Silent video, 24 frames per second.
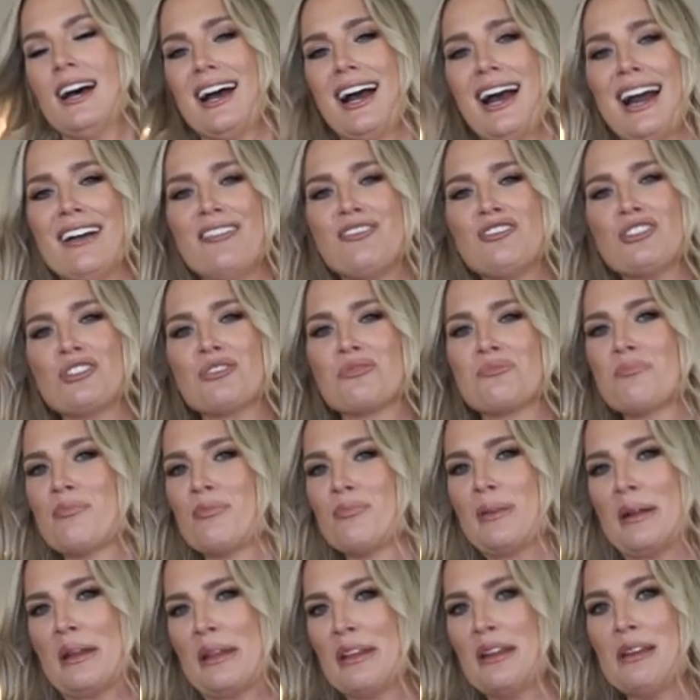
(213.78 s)
I've just
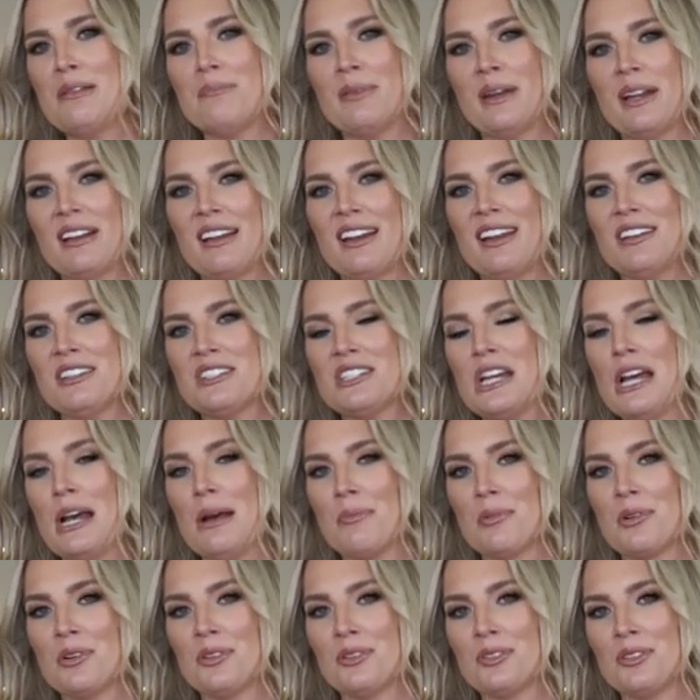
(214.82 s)
really been into
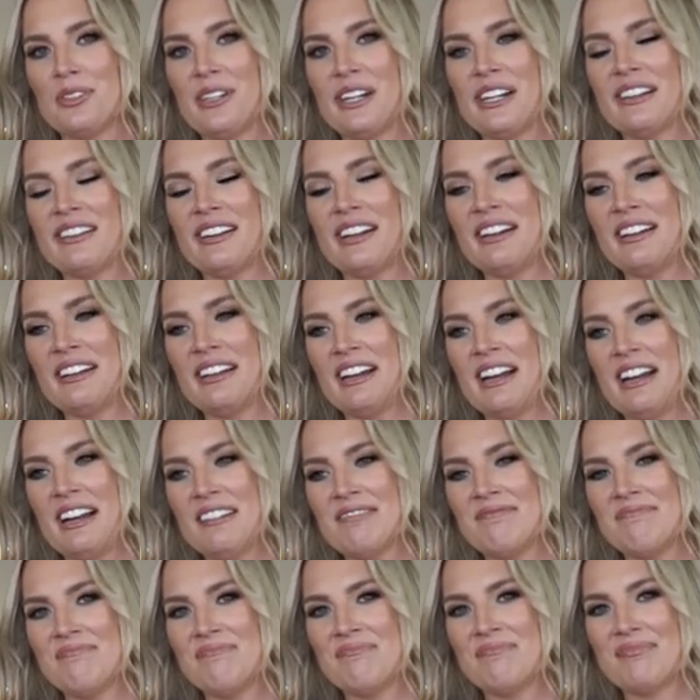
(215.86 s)
emerald green lately.
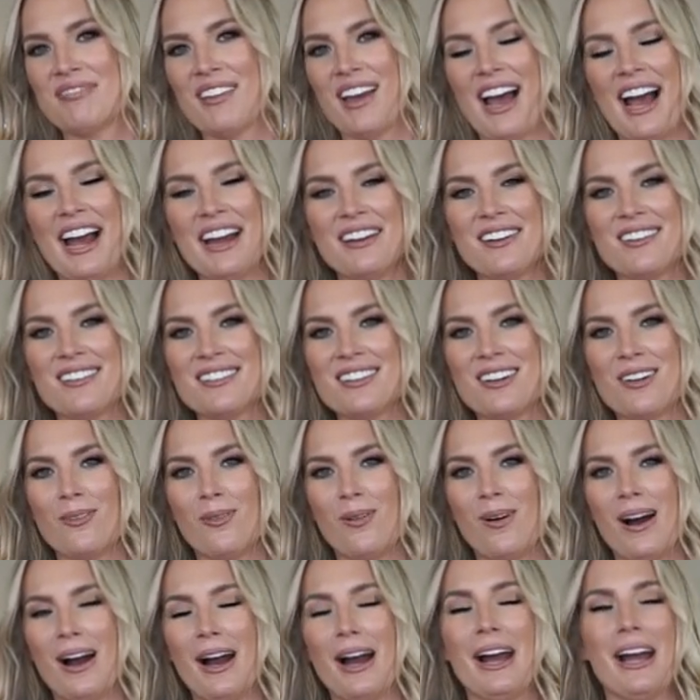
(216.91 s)
I don't know
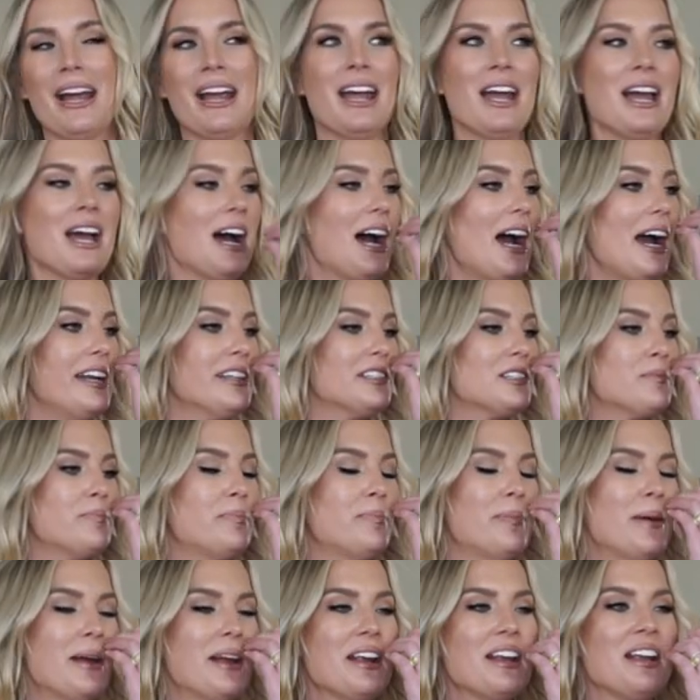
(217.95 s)
why. It's
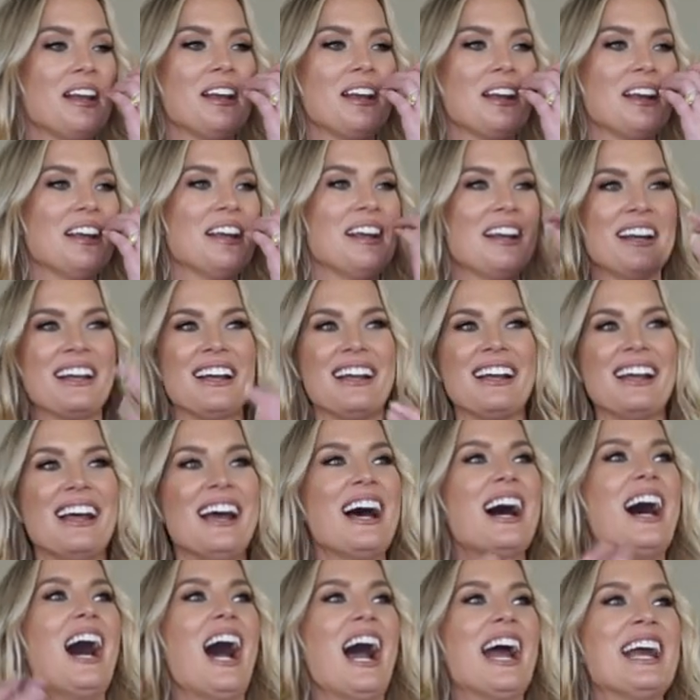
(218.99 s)
been,
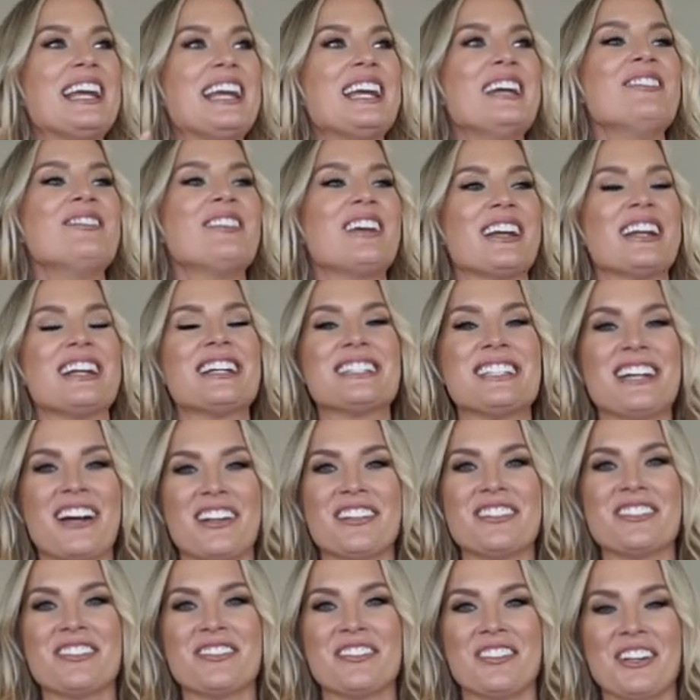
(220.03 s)
I keep getting
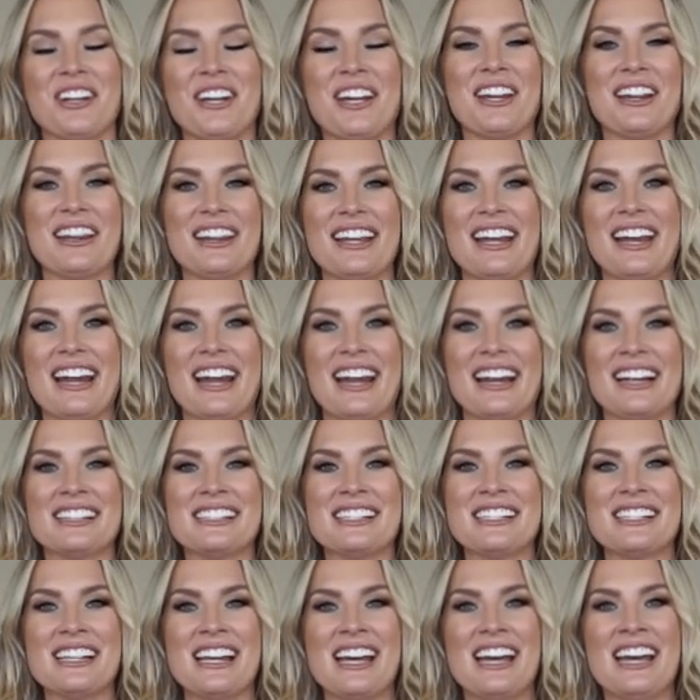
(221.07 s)
tons of green
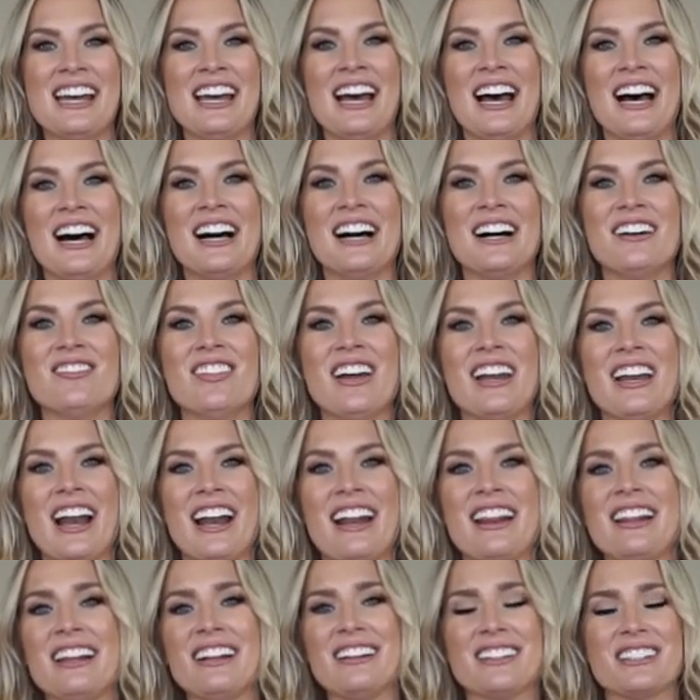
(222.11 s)
things. Um, and I
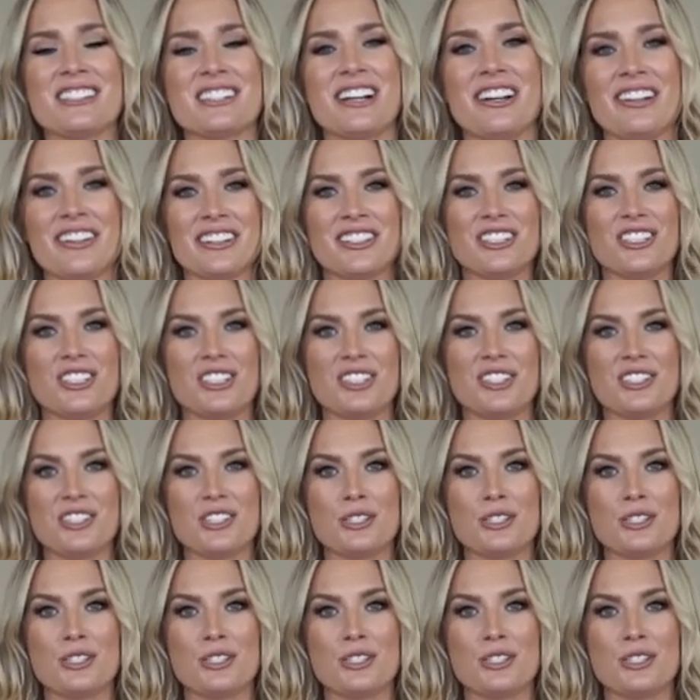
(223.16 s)
think this color is just